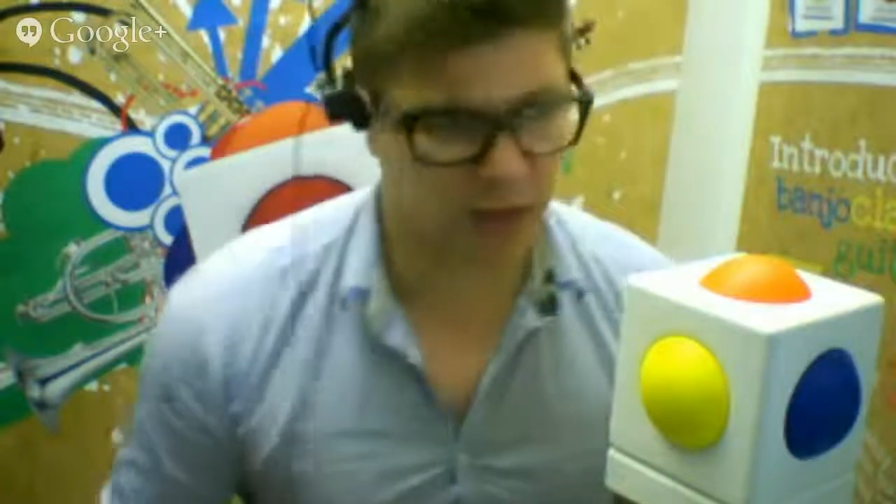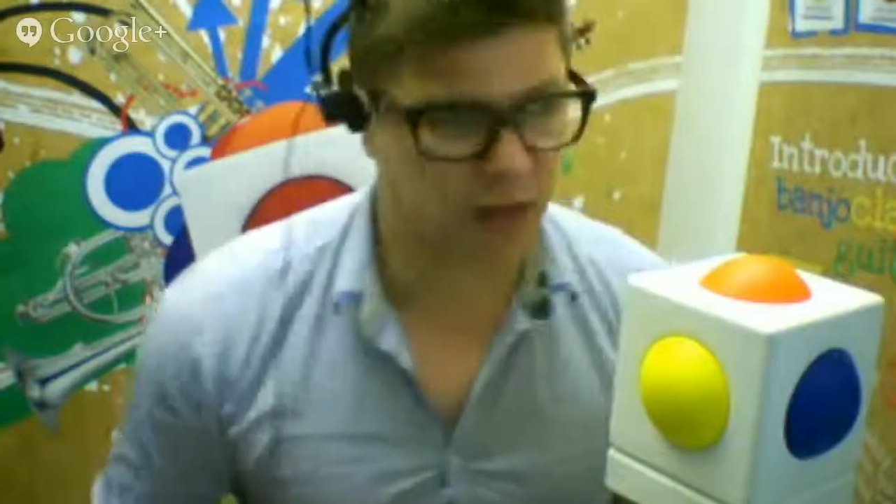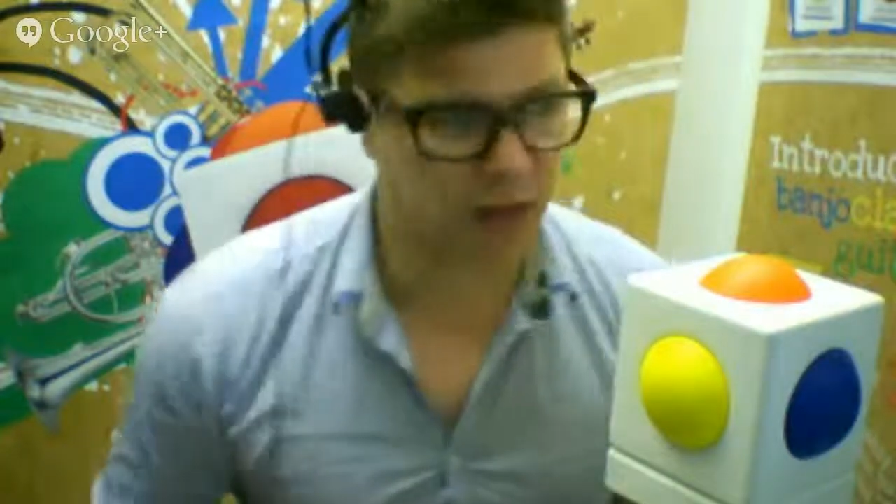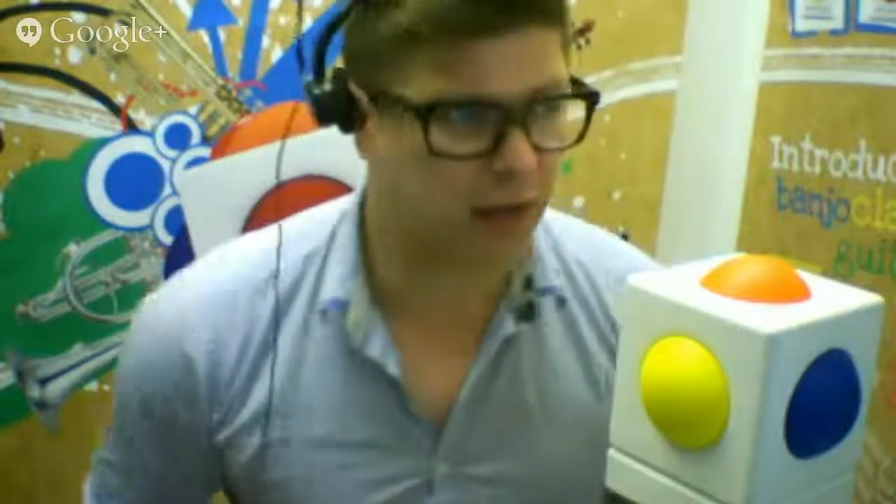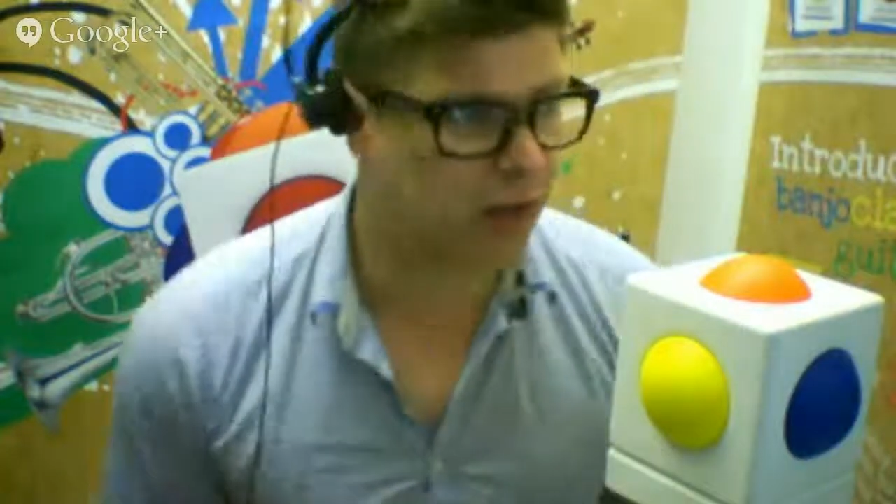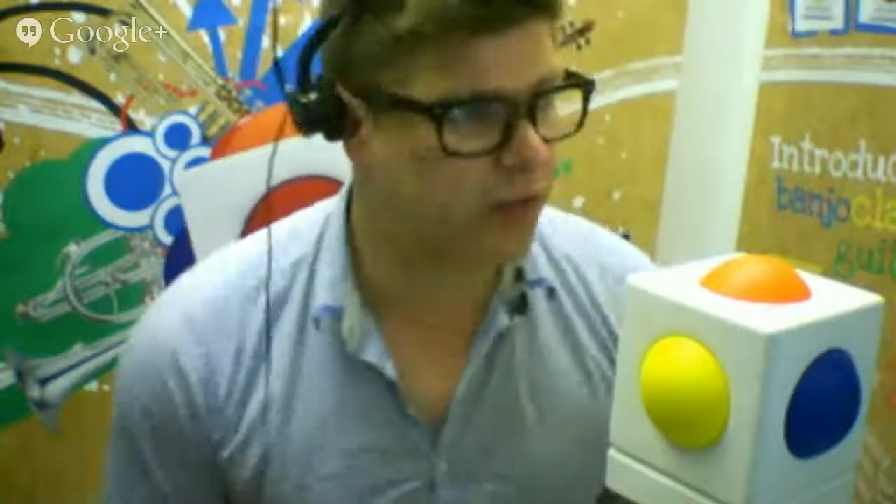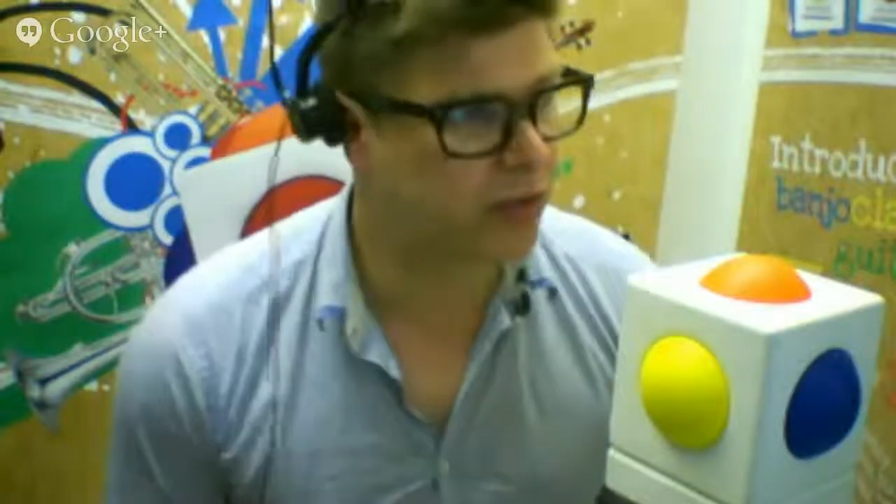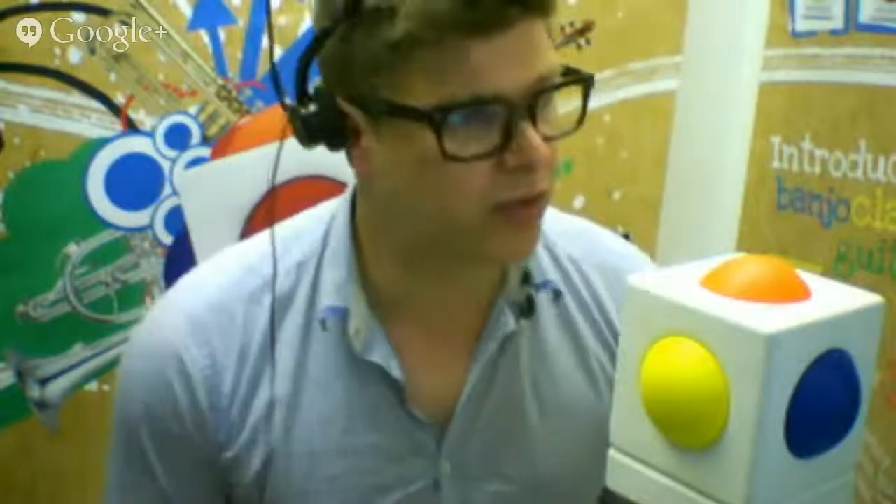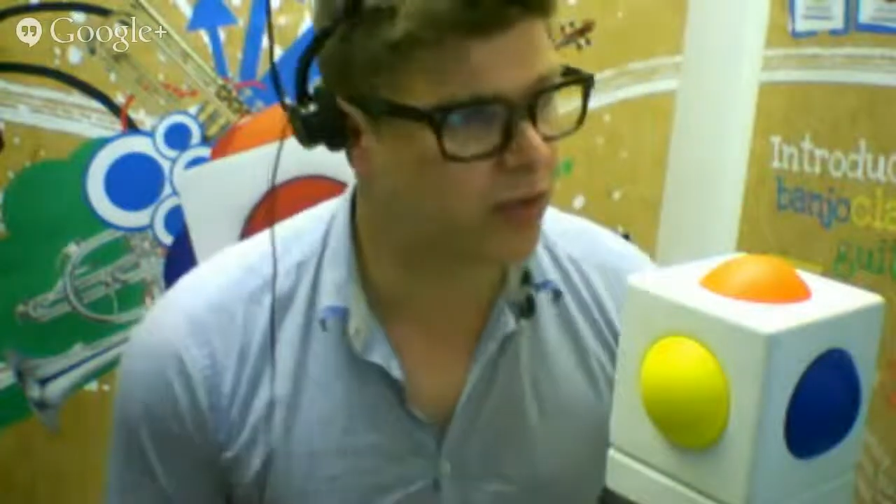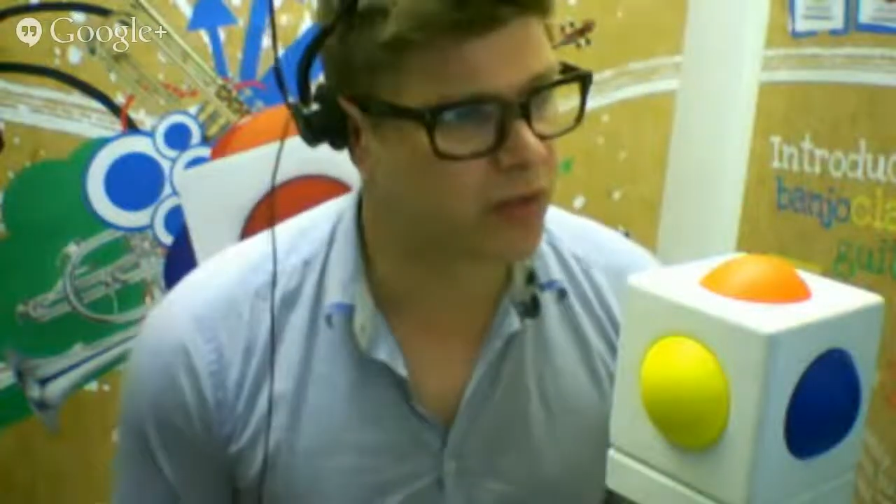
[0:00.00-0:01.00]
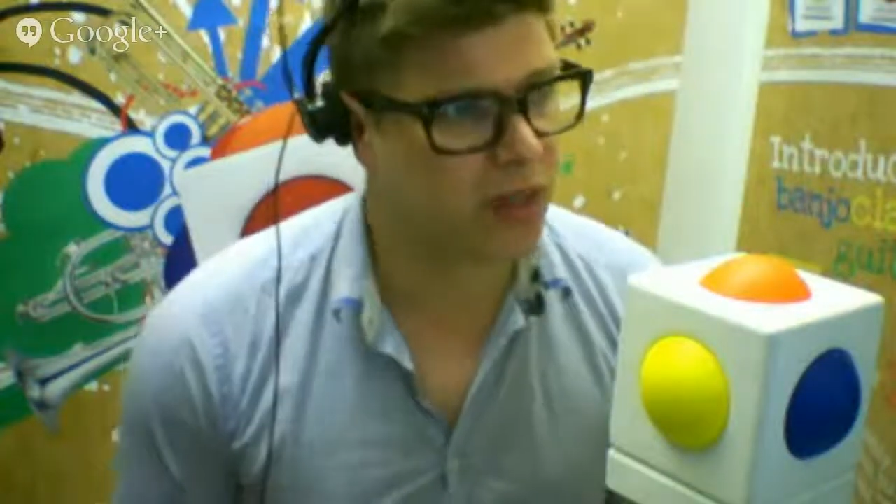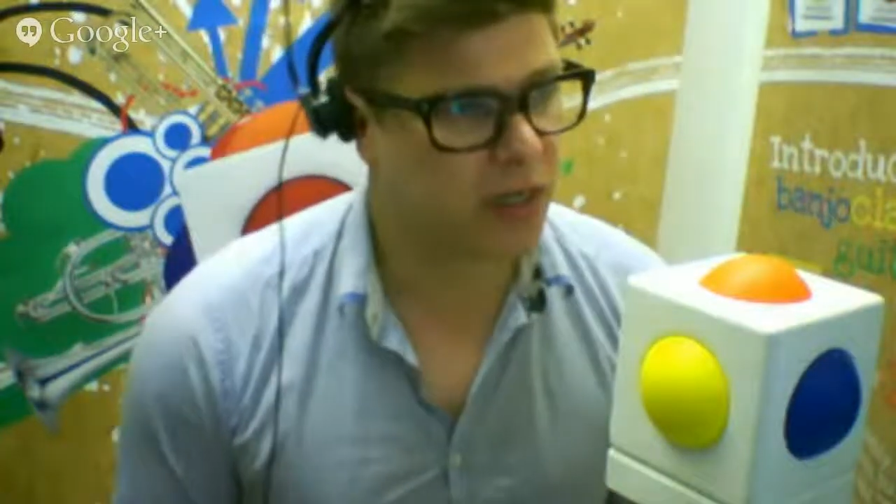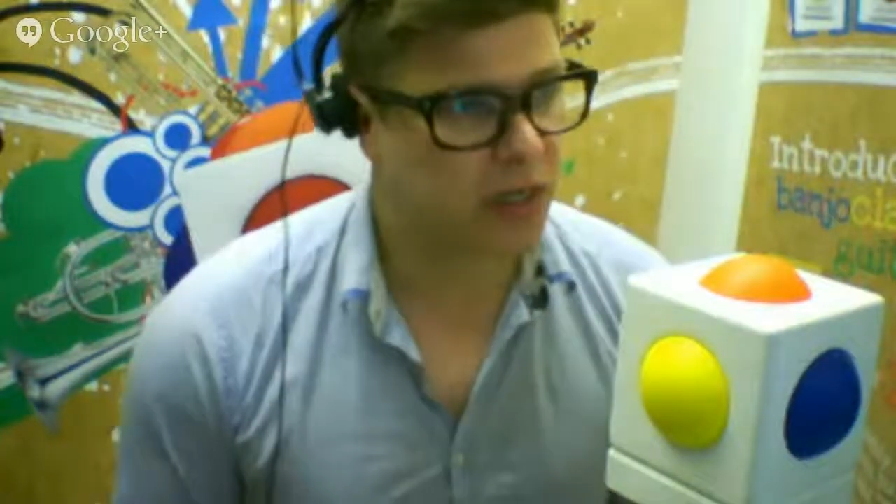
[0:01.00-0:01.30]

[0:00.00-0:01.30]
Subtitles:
color-coded dots.